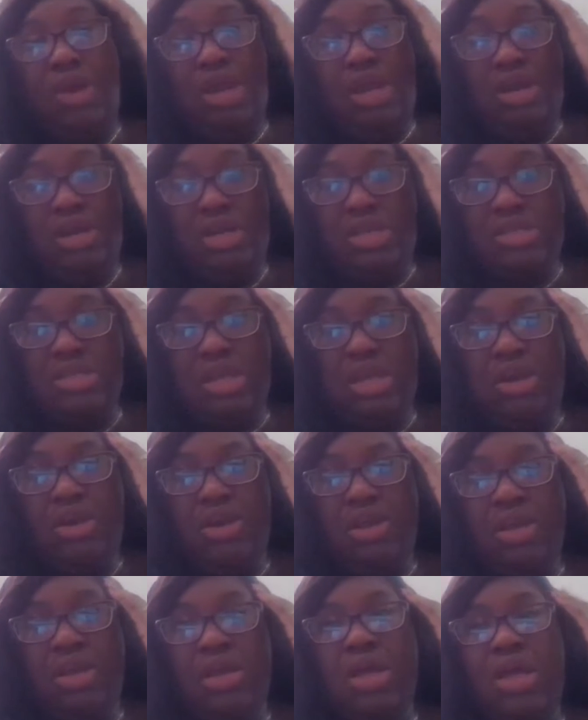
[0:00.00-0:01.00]
right here in this
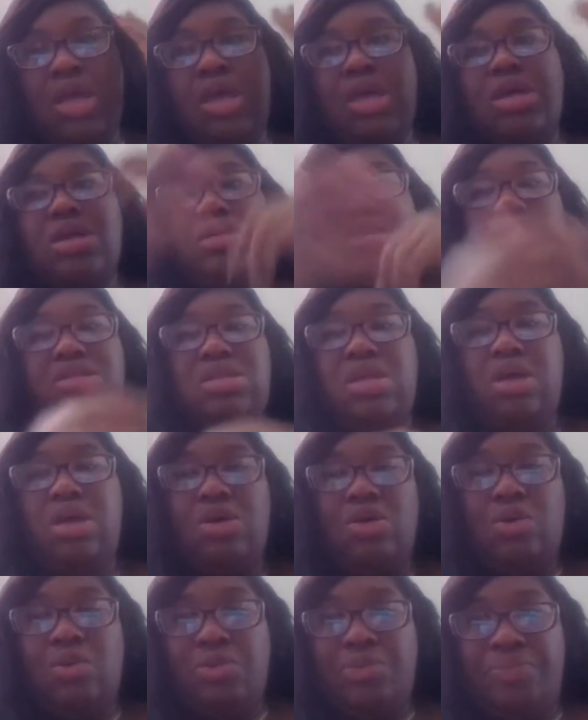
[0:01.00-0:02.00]
area.
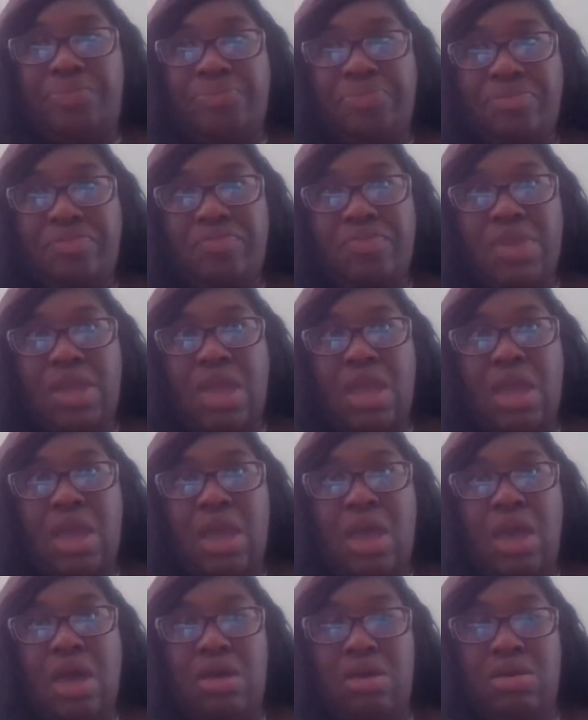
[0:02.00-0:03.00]
So,
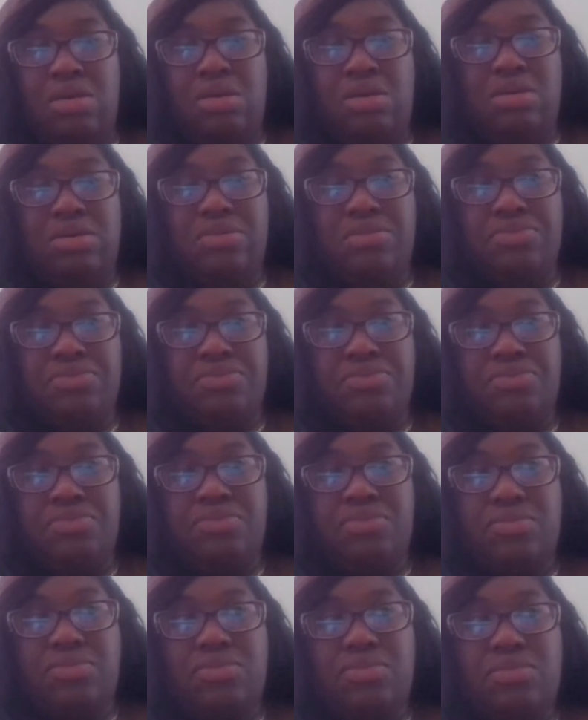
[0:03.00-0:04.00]
I
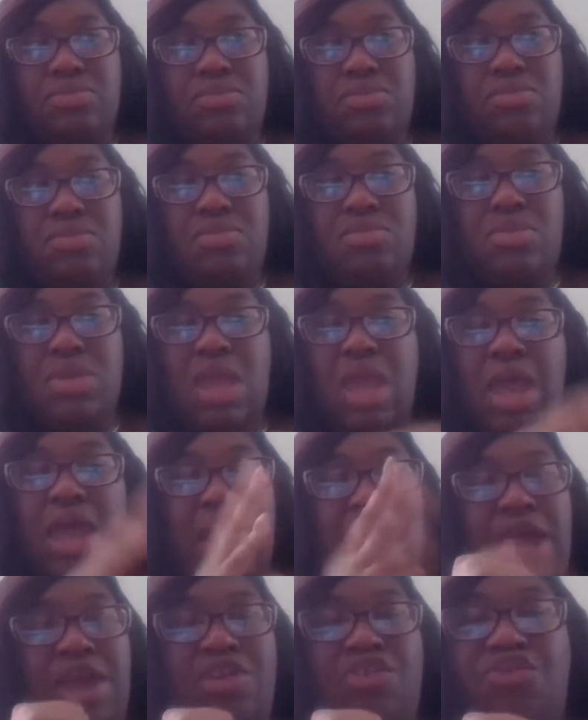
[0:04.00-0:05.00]

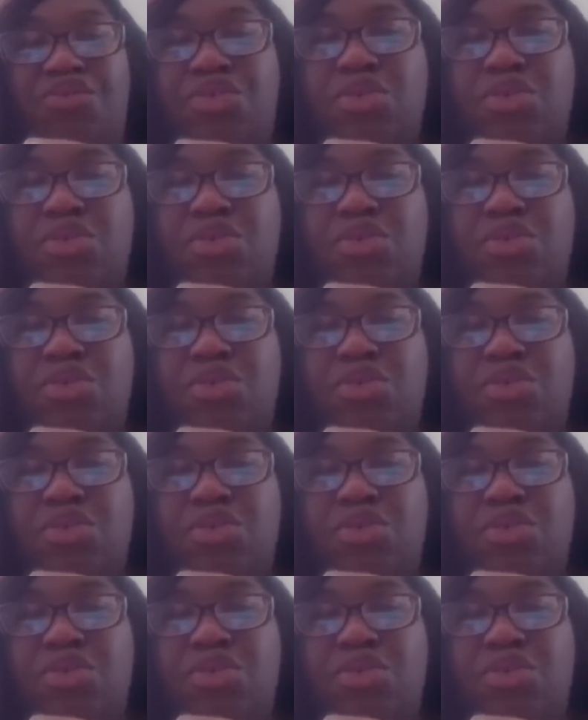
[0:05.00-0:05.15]
had a